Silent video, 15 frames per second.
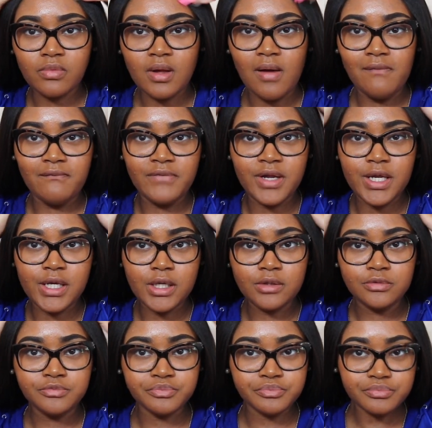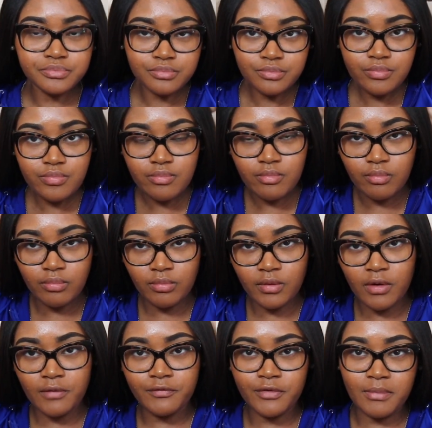video
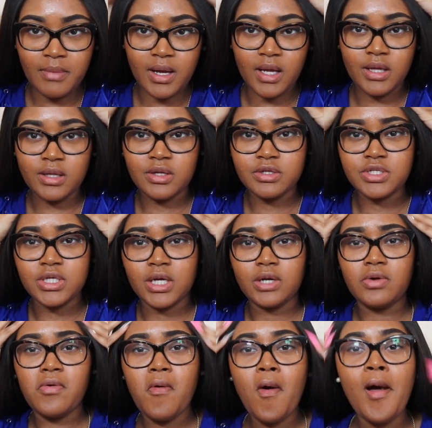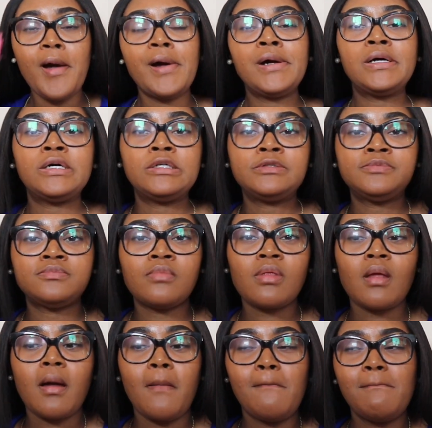for my other channel,
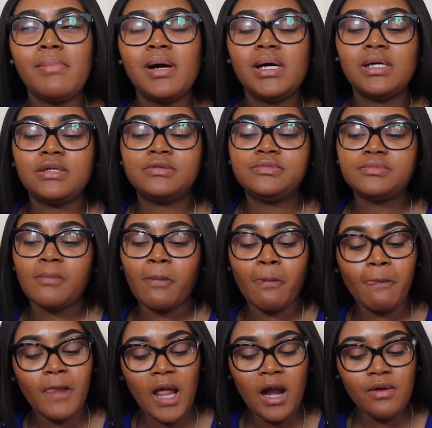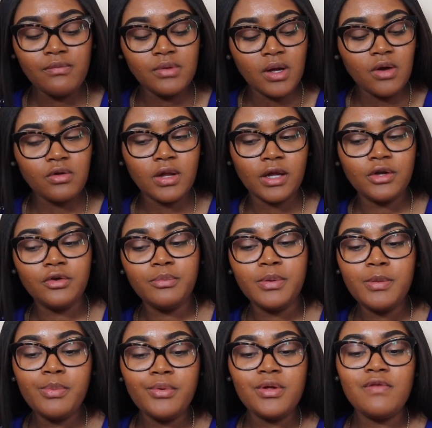but I don't know, like, do
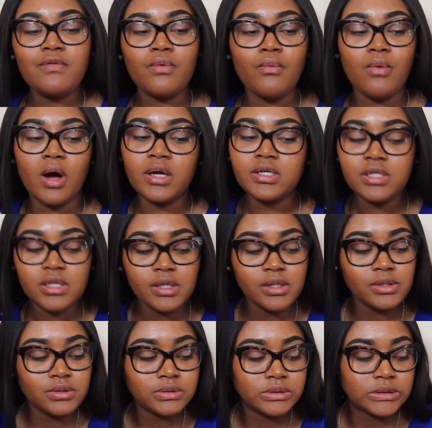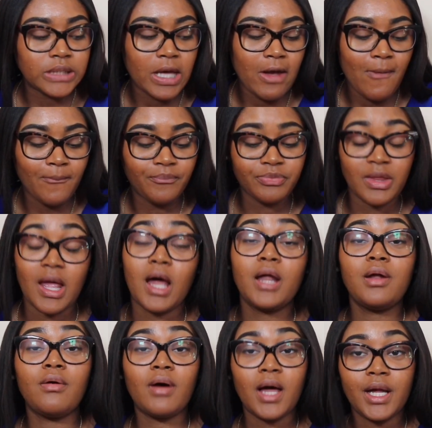people even watch those? Like, I
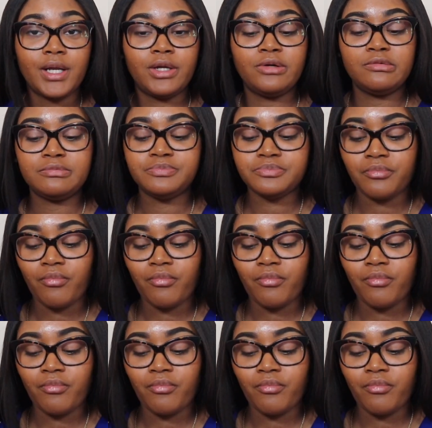know I do.